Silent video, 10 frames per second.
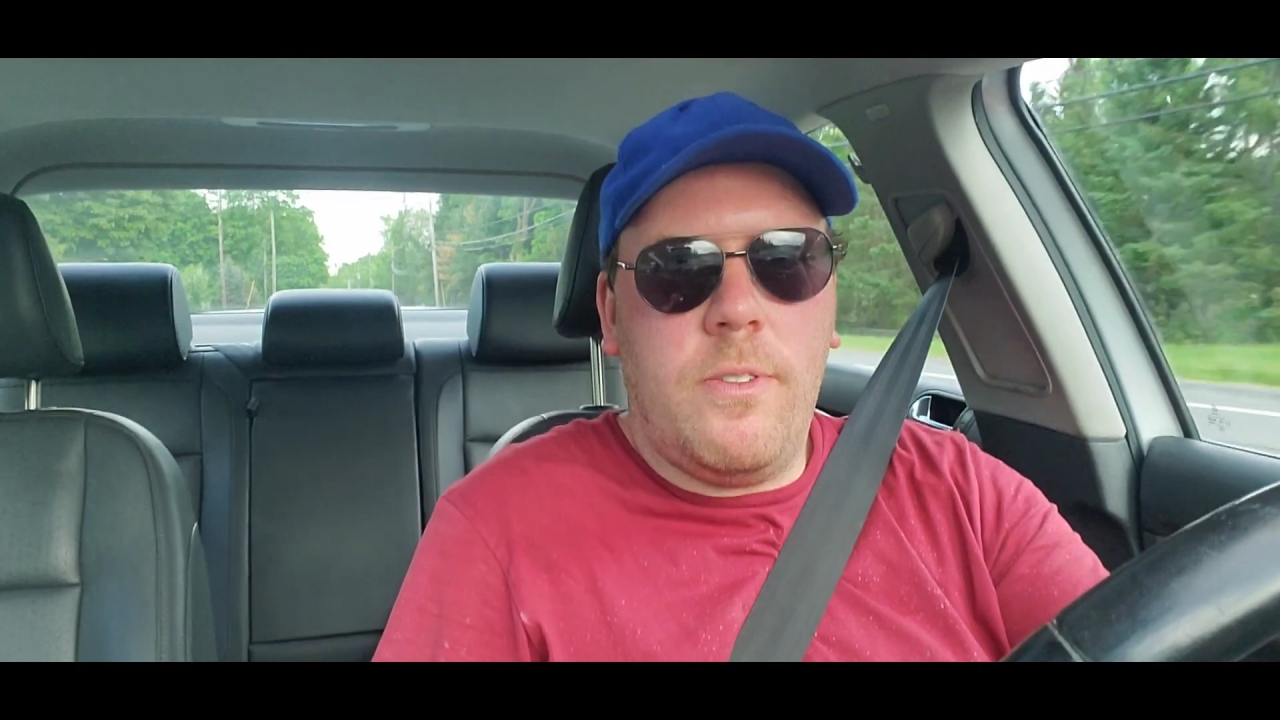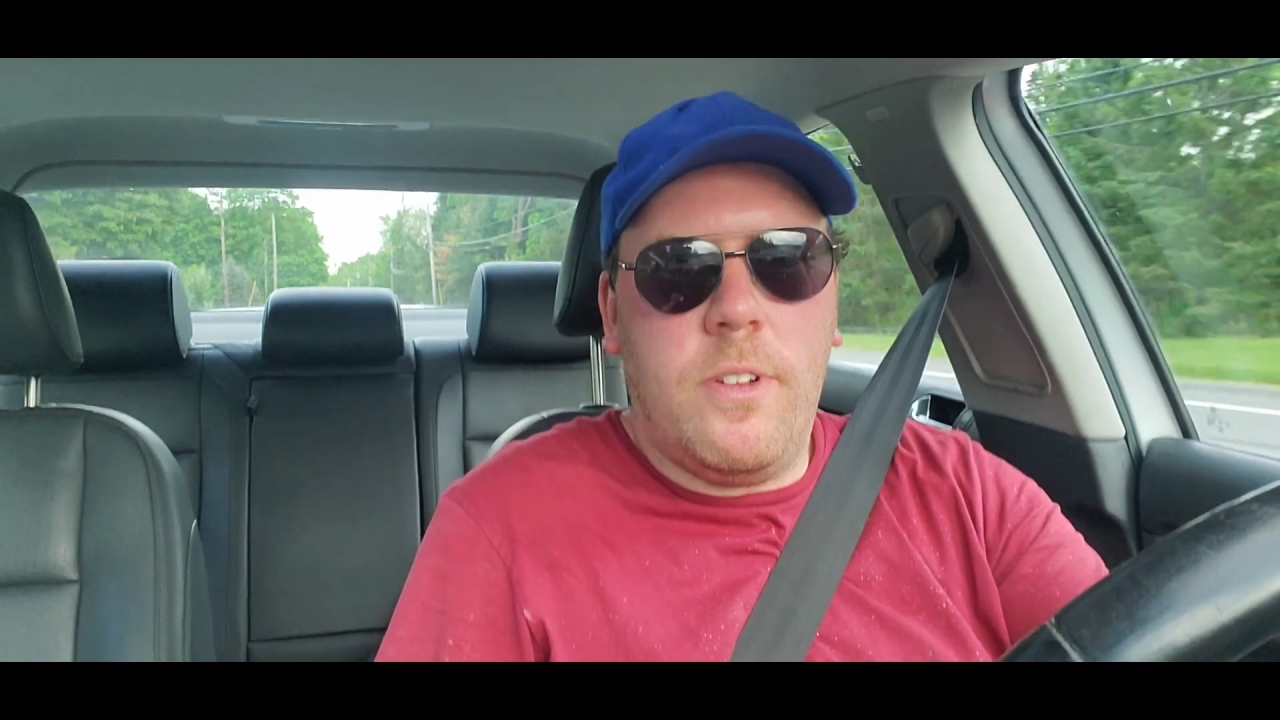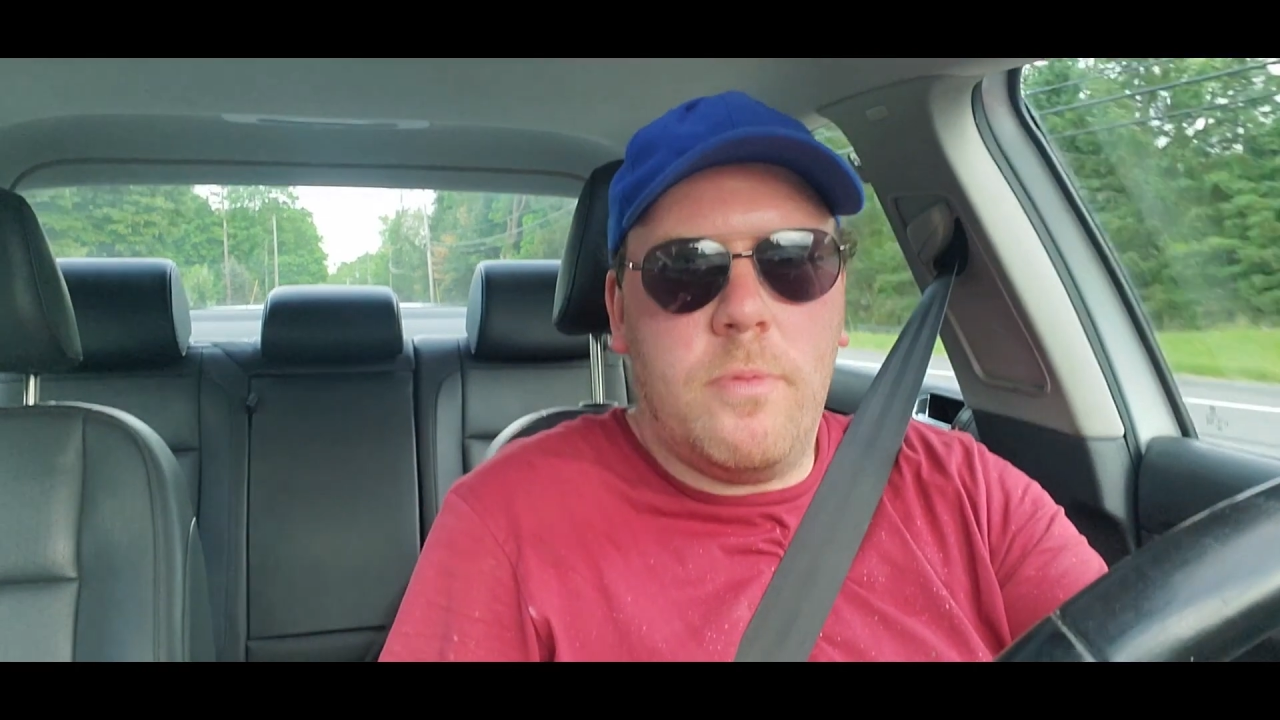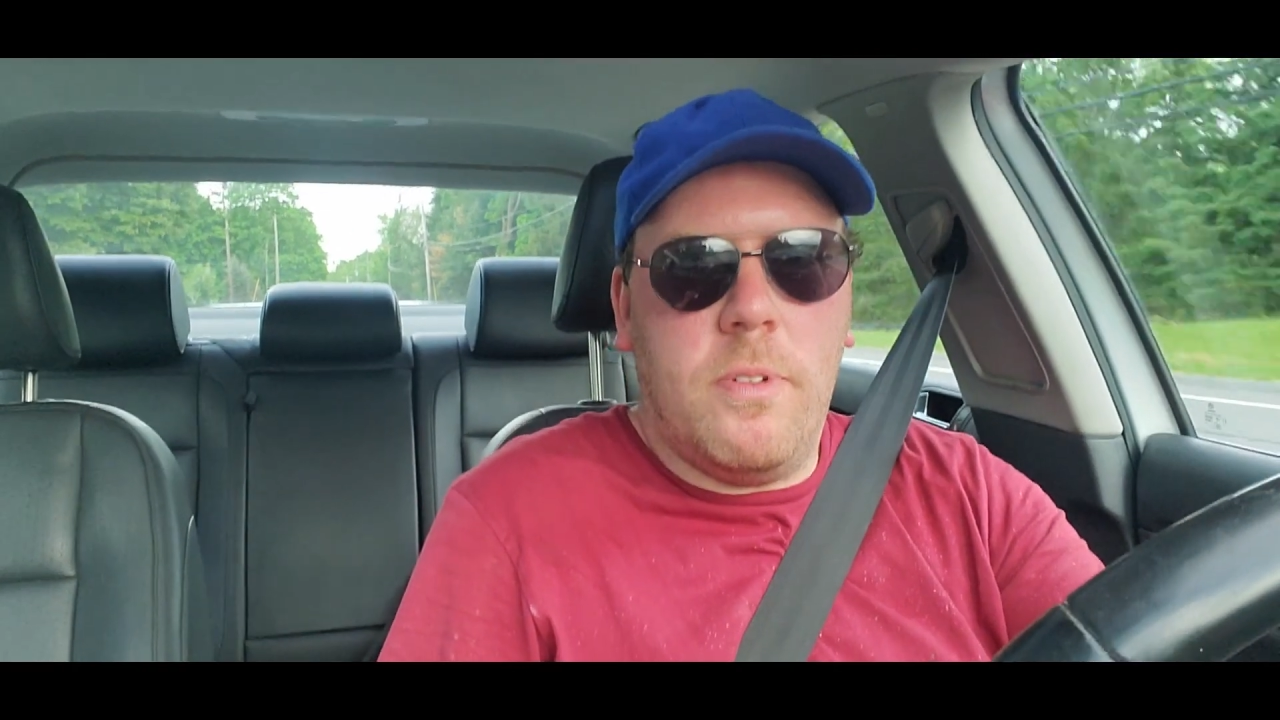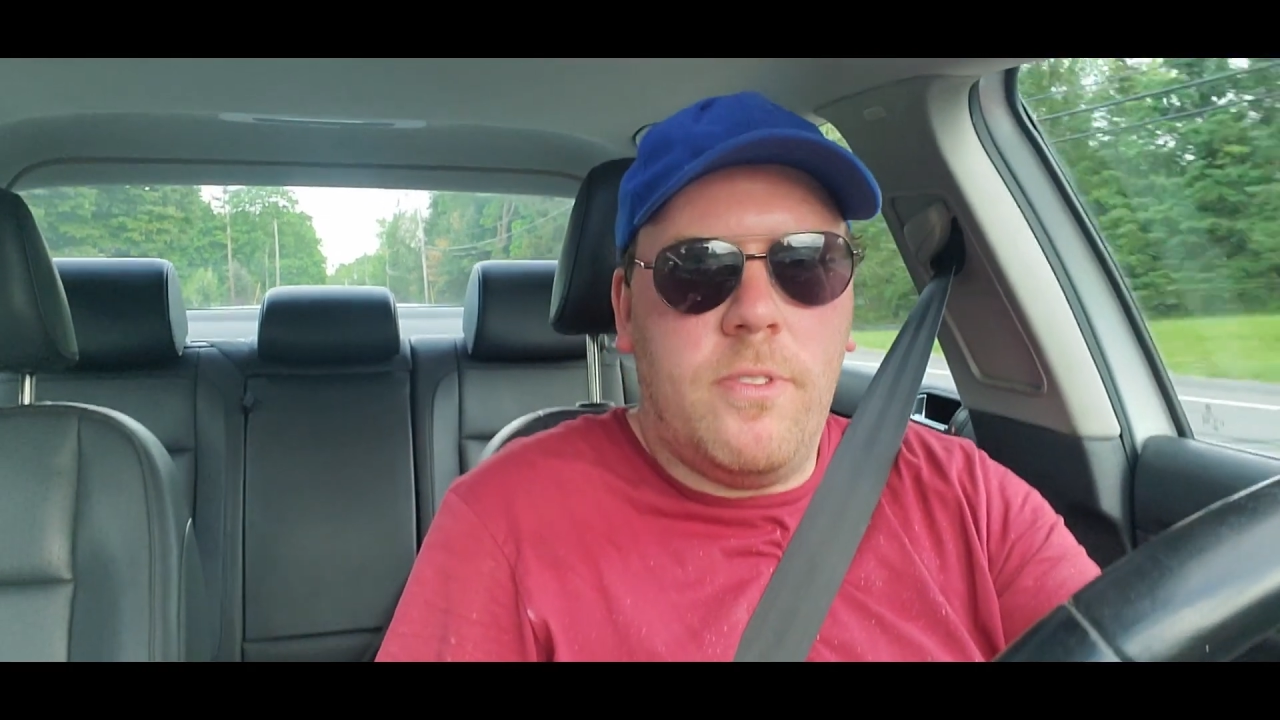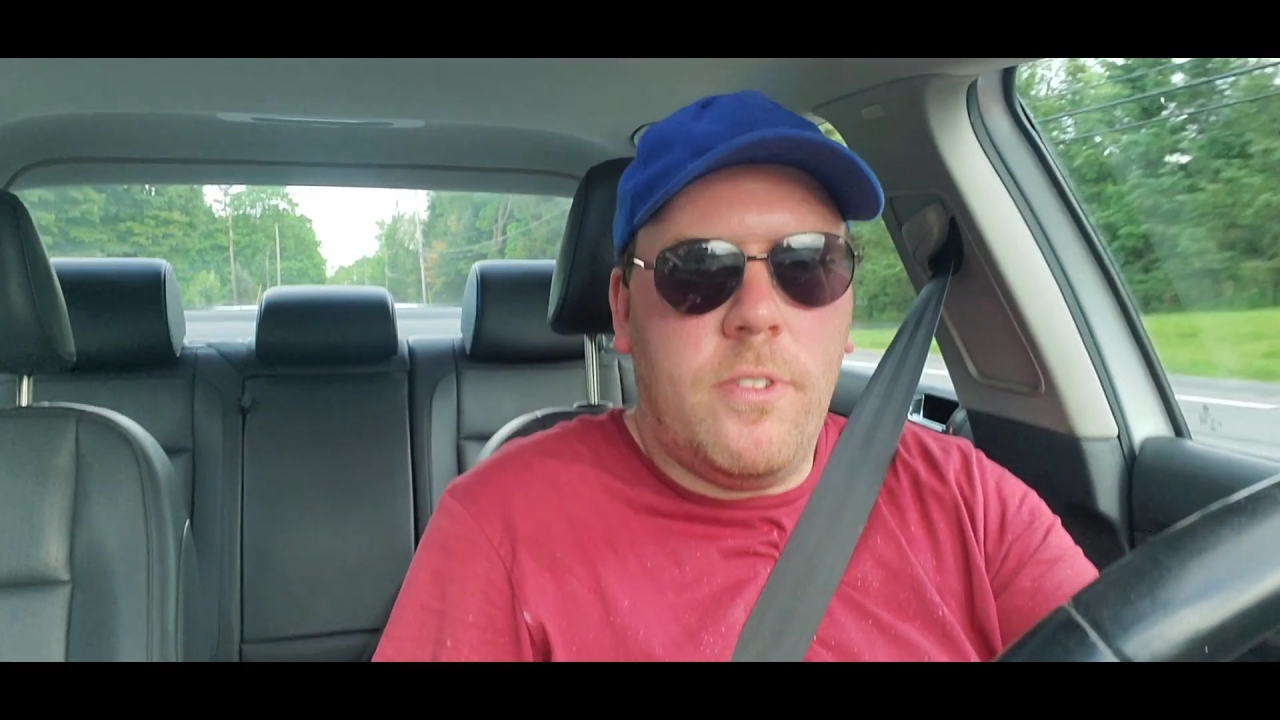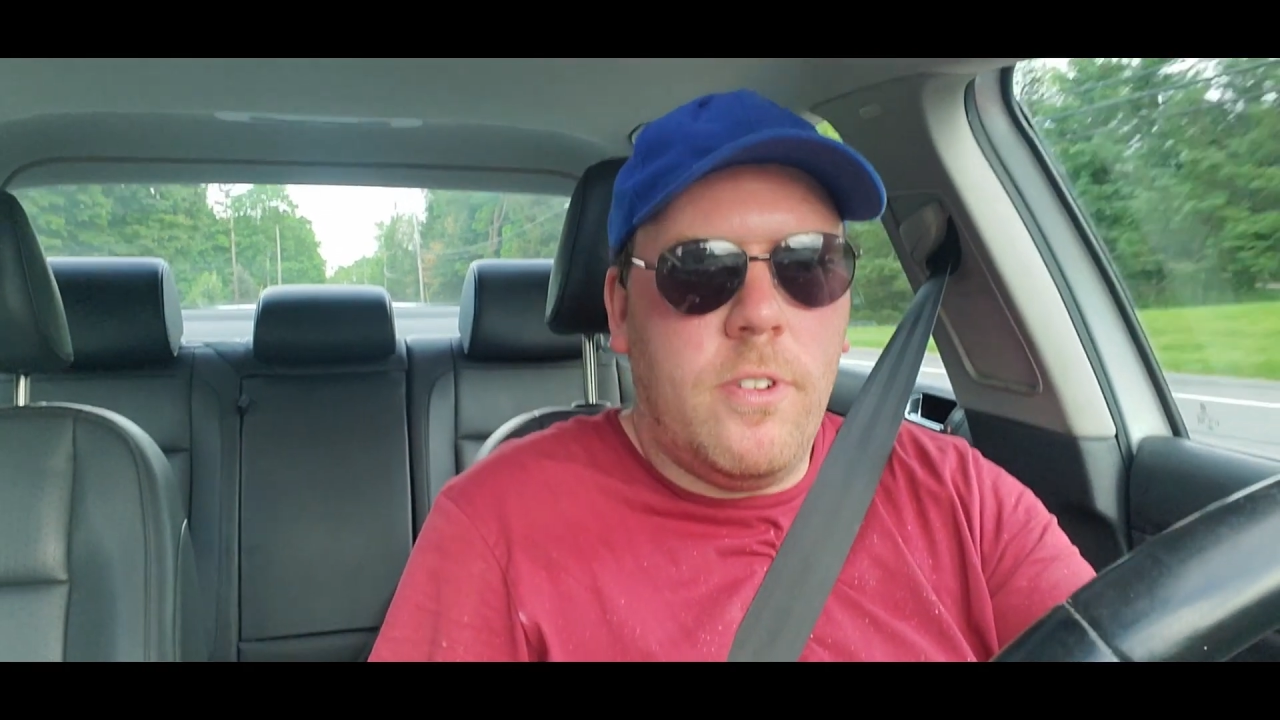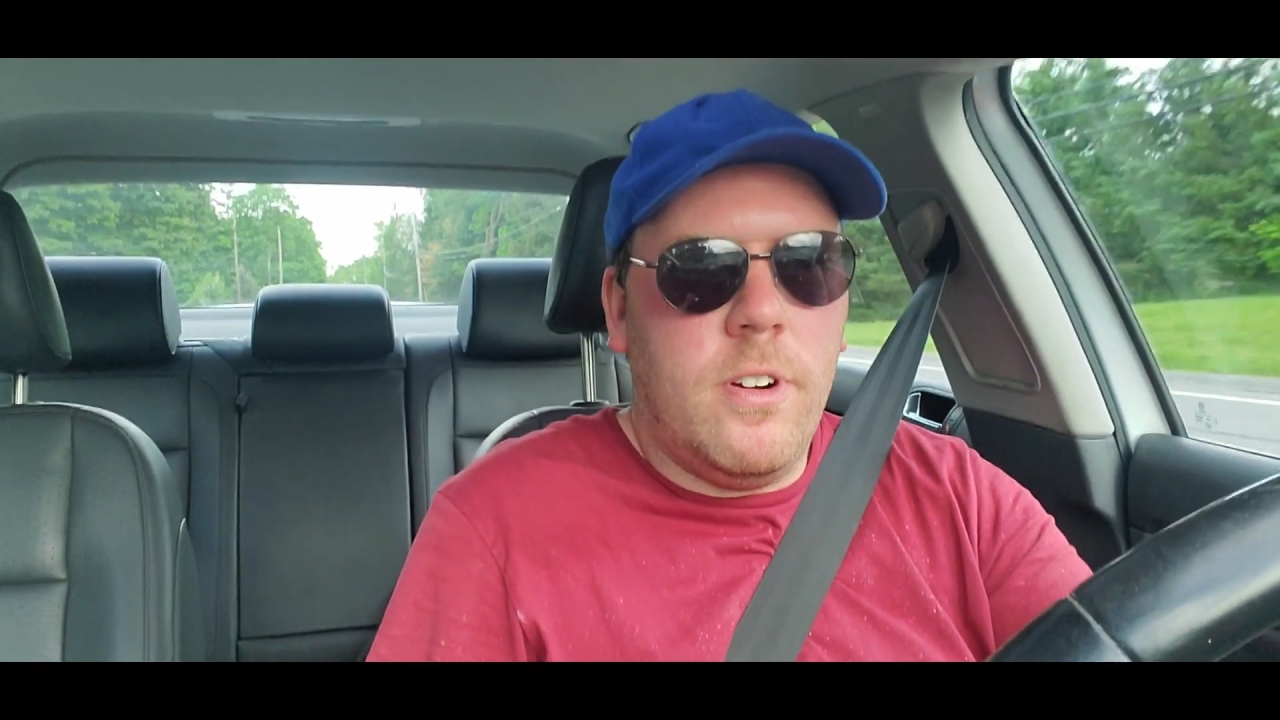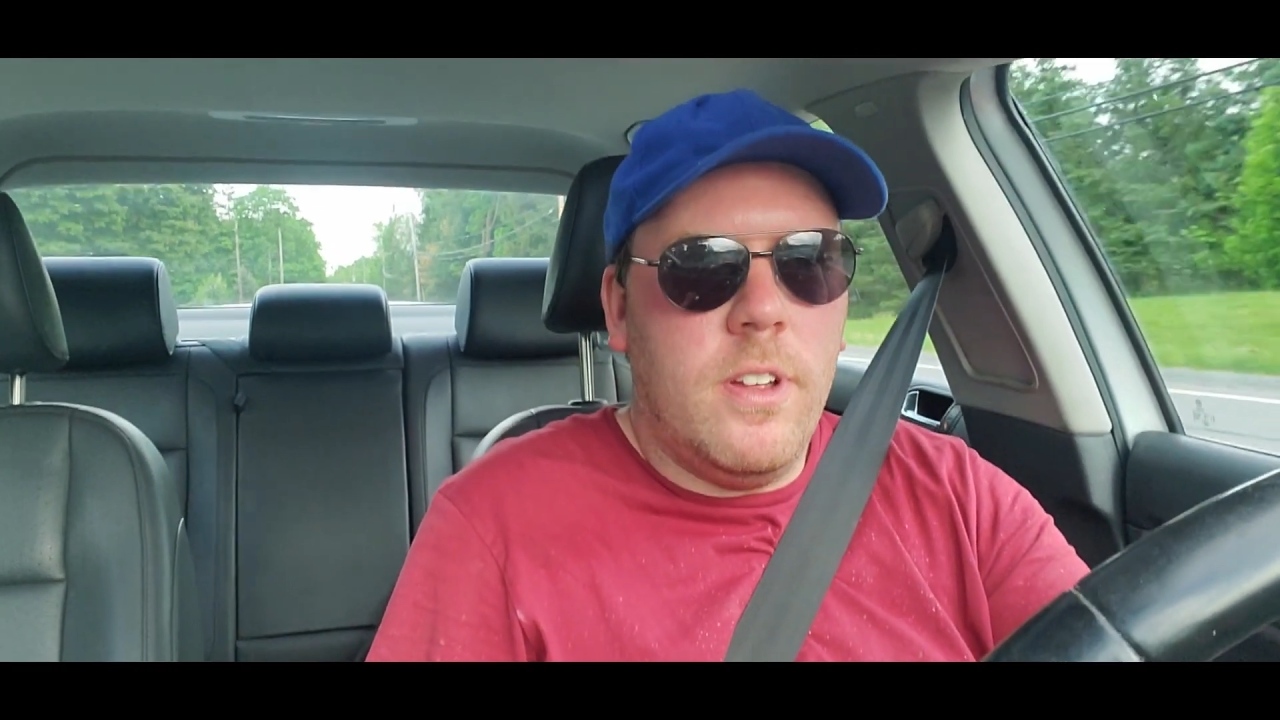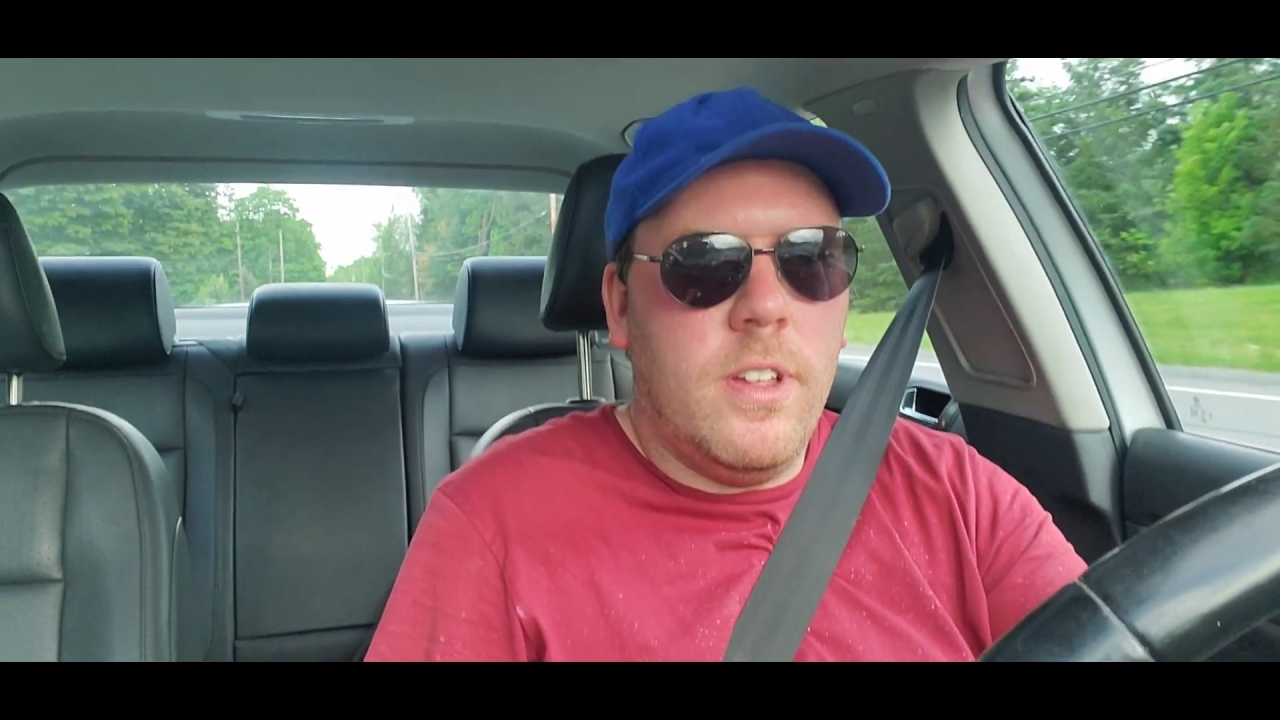was
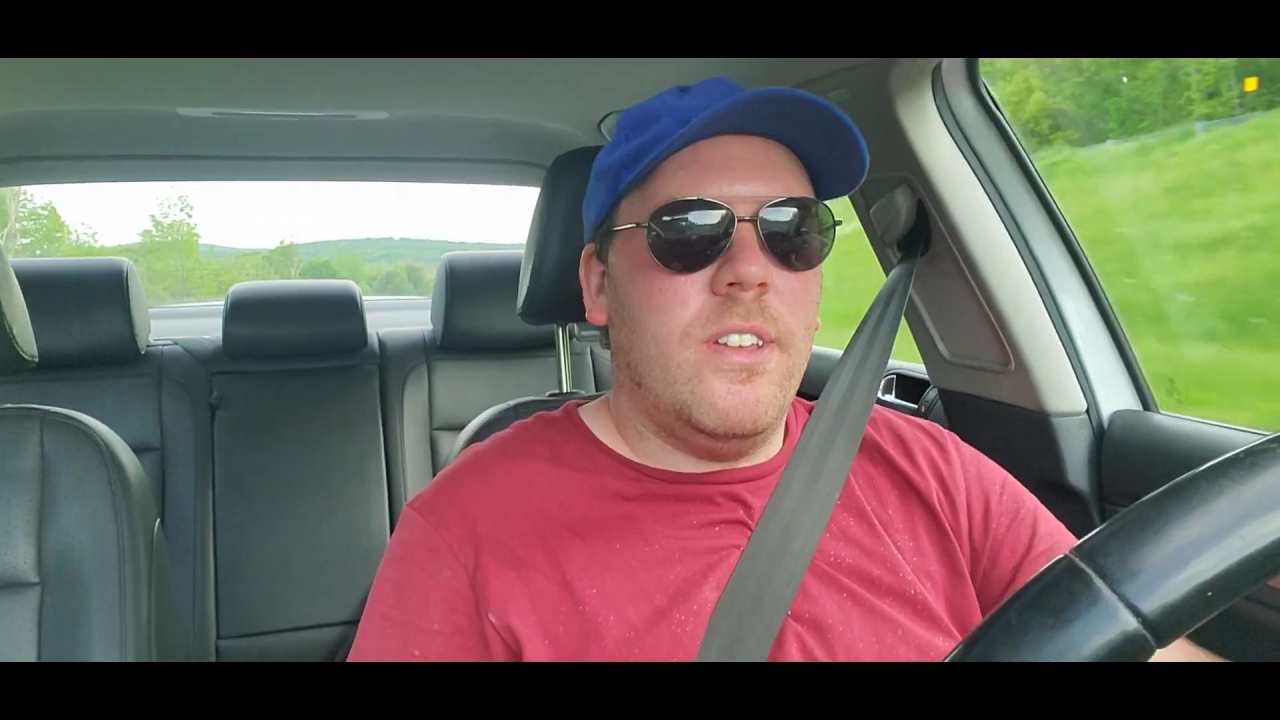before.